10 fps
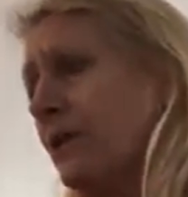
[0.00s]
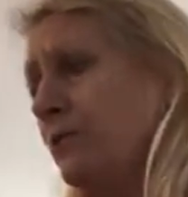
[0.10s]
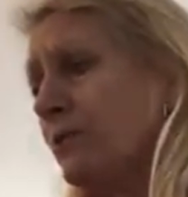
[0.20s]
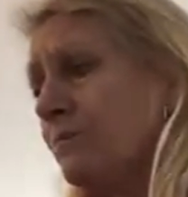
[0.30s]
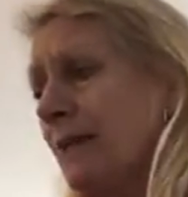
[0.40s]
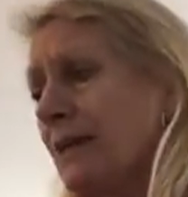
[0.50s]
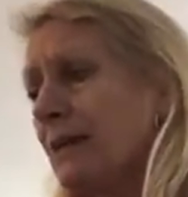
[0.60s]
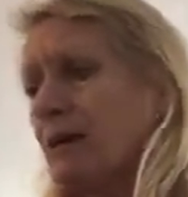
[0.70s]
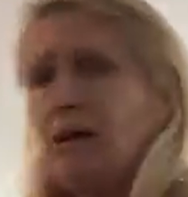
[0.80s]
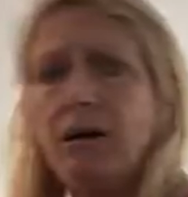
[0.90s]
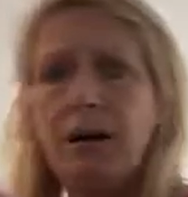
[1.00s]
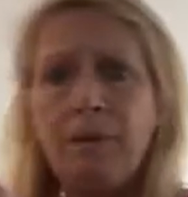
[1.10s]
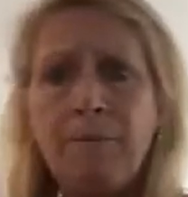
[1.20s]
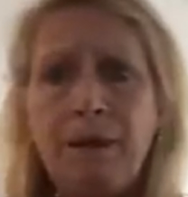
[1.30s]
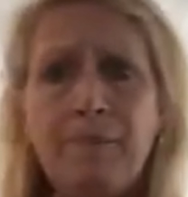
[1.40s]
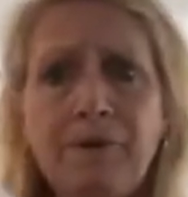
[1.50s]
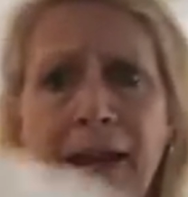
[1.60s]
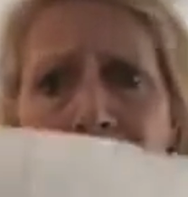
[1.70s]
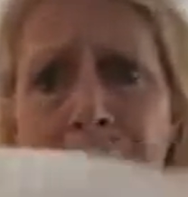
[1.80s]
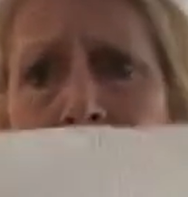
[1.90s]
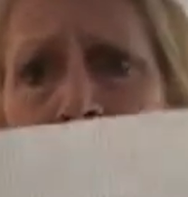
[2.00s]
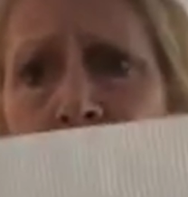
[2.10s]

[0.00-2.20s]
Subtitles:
You could make it on a paper napkin